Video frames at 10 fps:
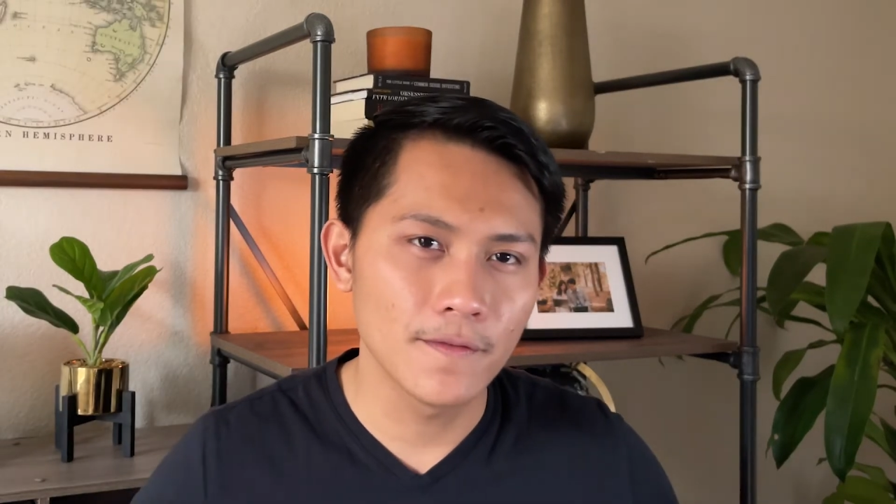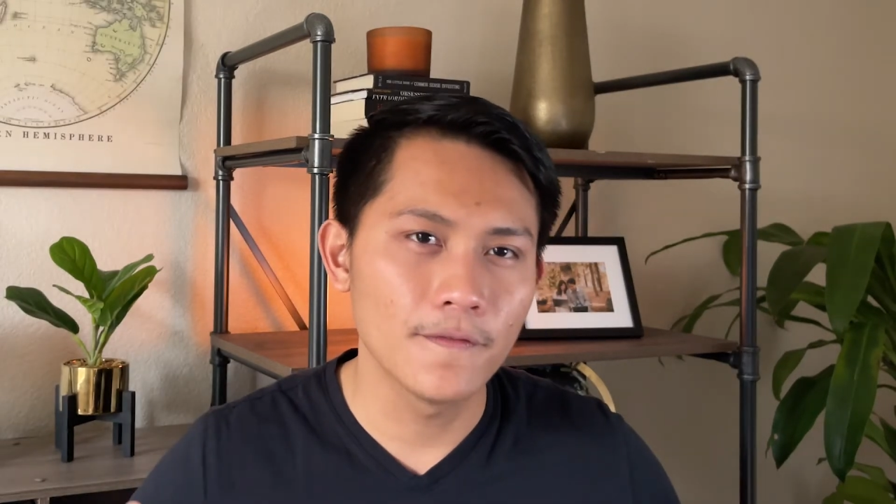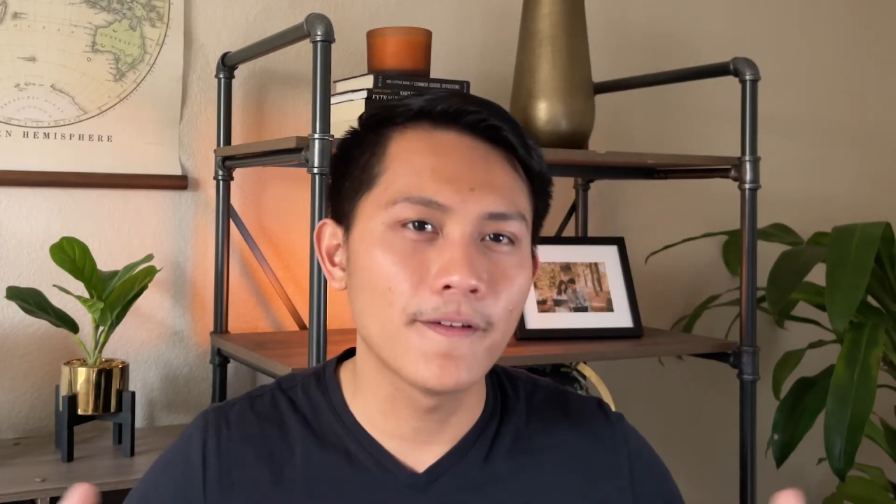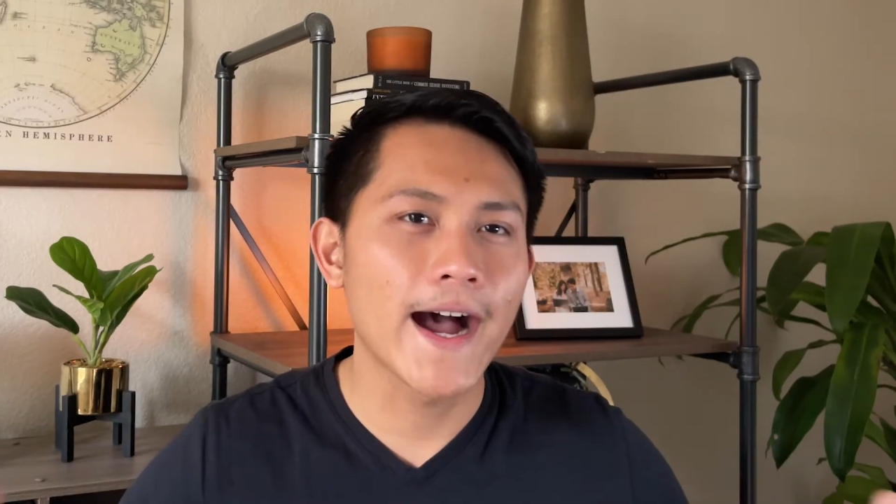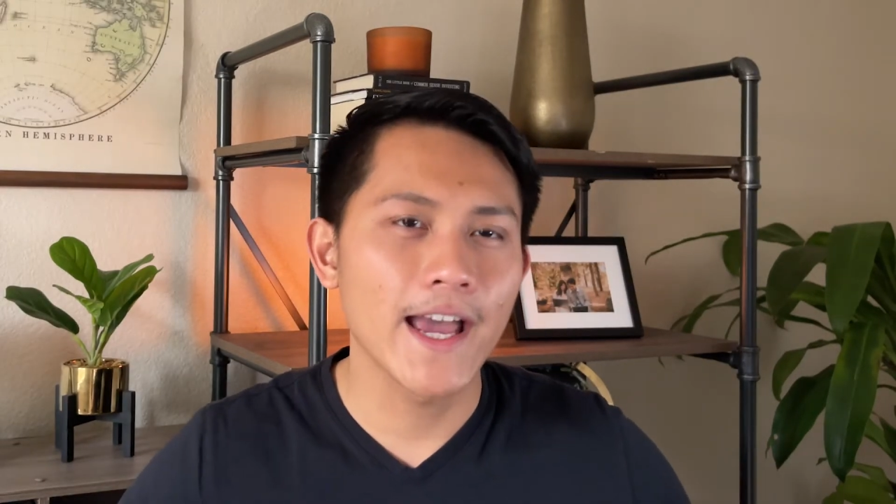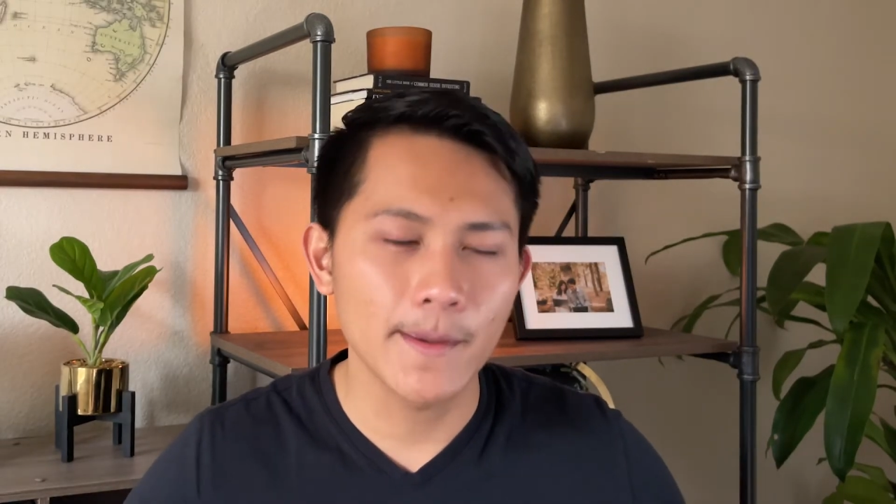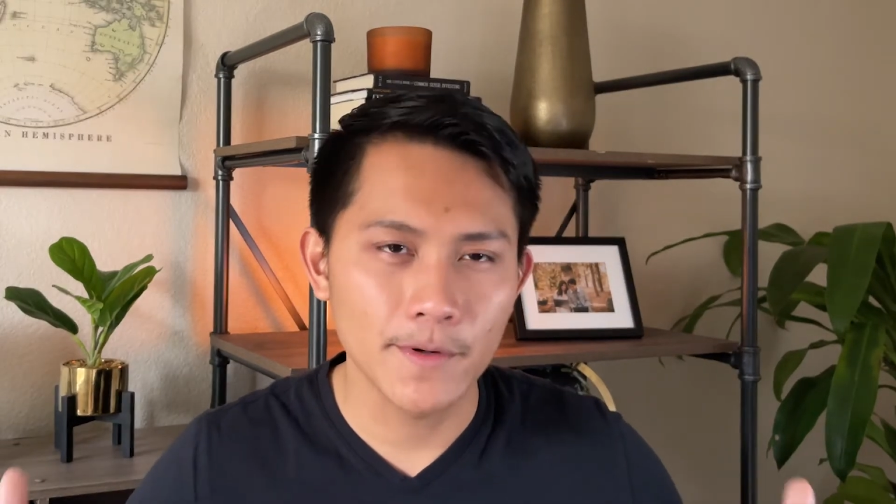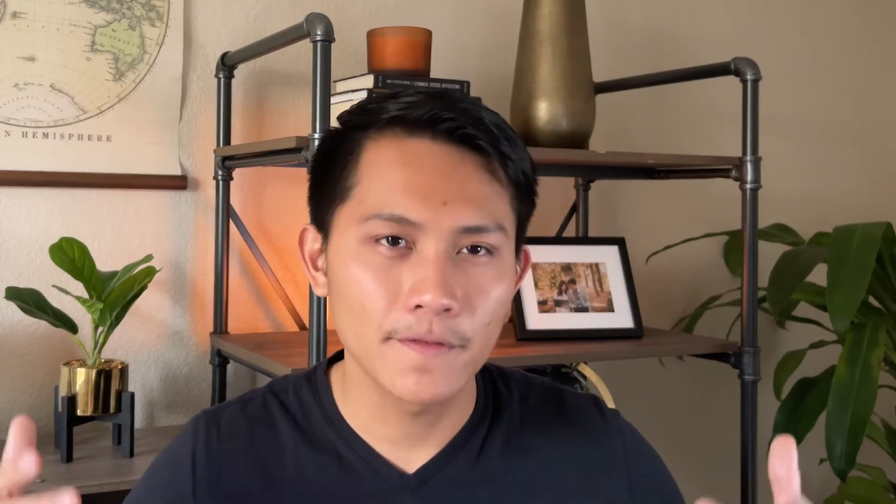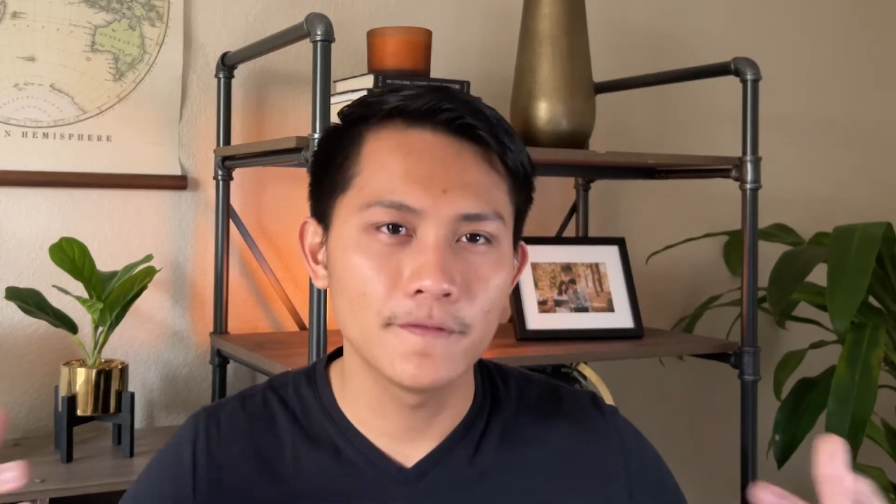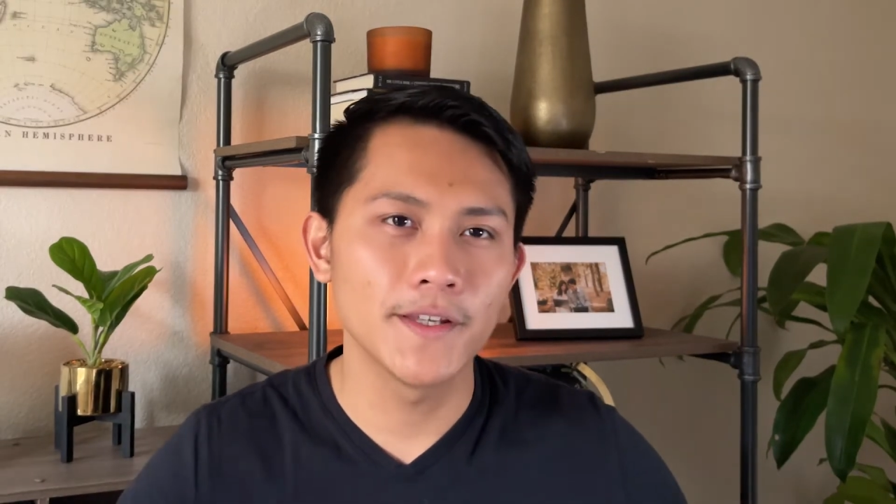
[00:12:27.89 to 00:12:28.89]
vibe
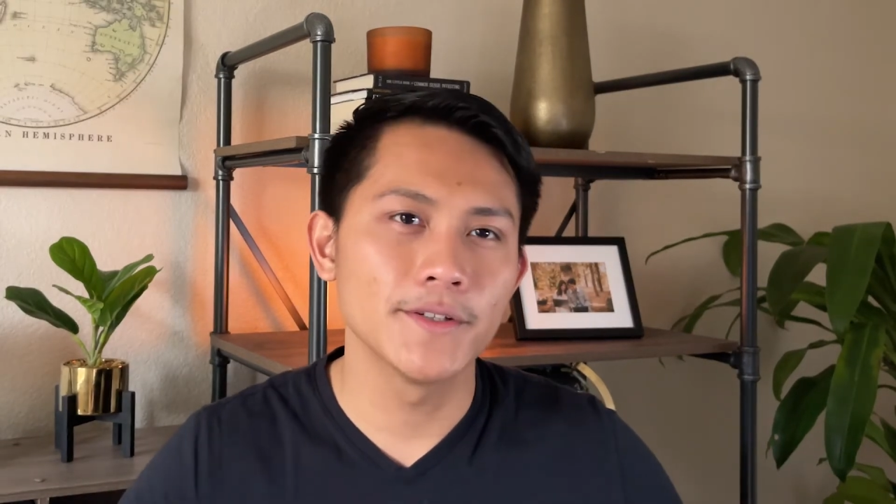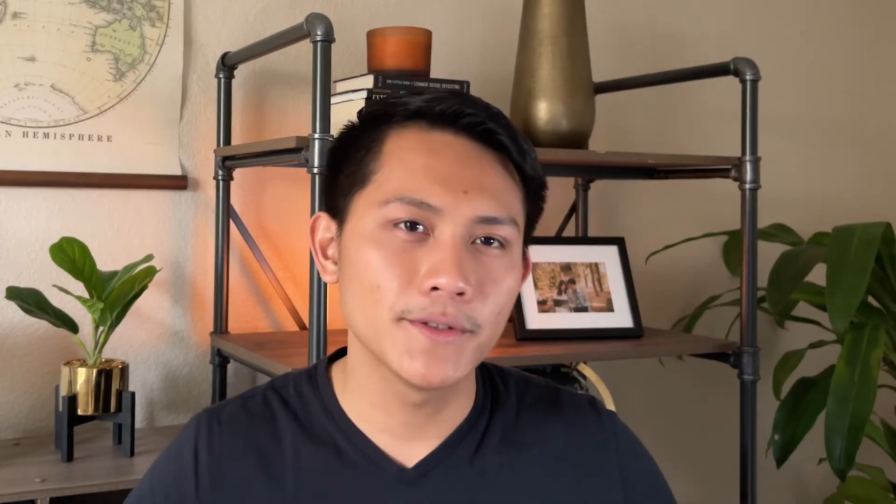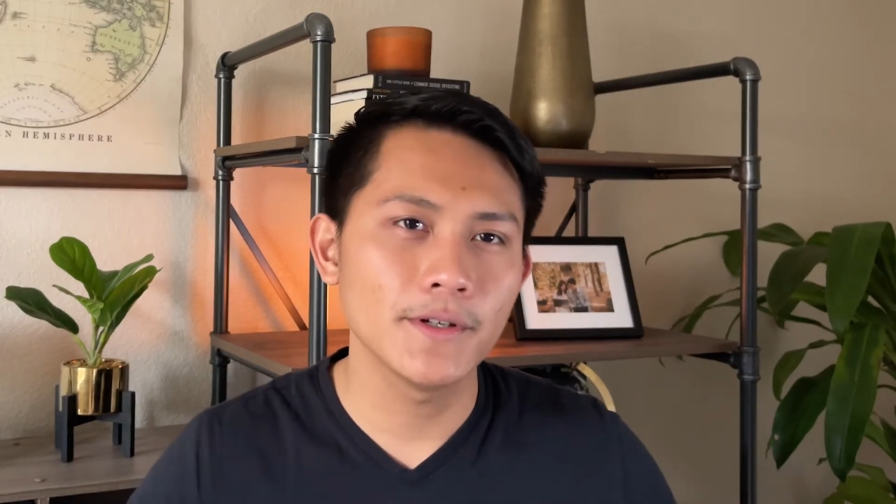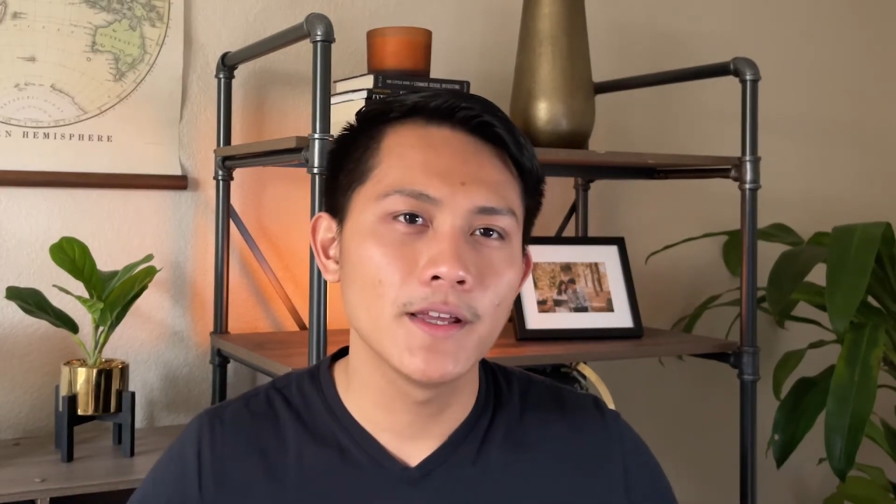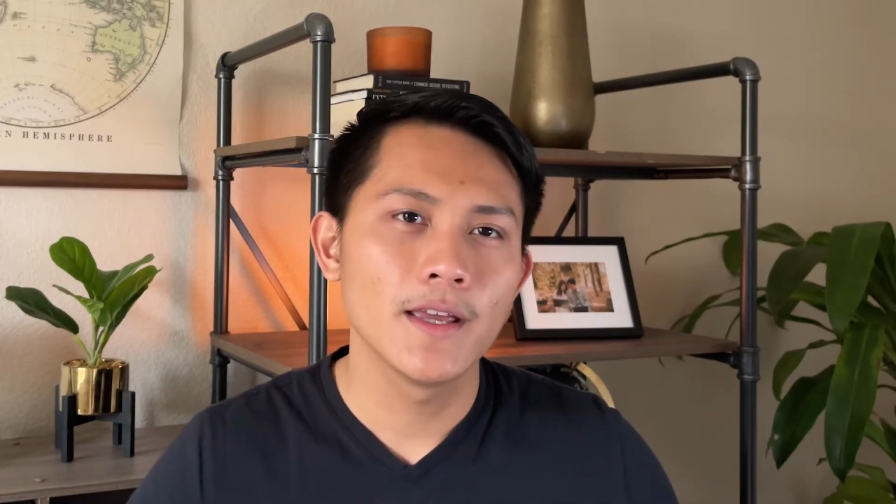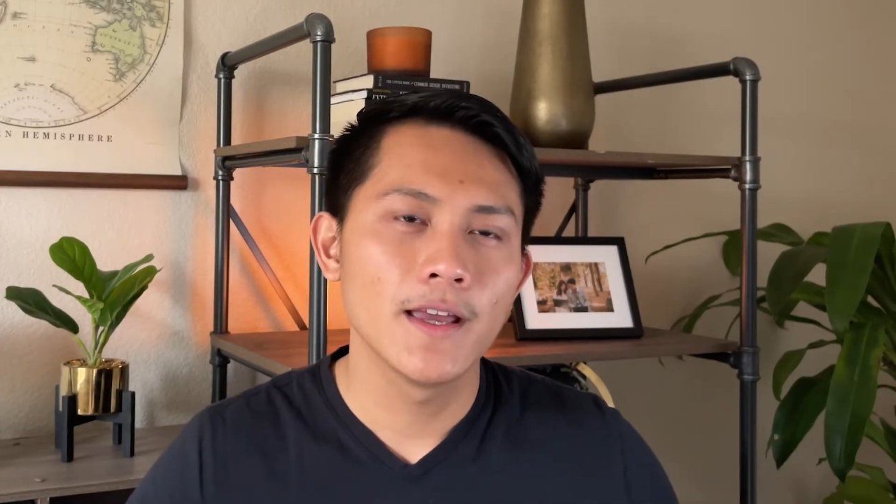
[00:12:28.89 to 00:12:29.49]
or feel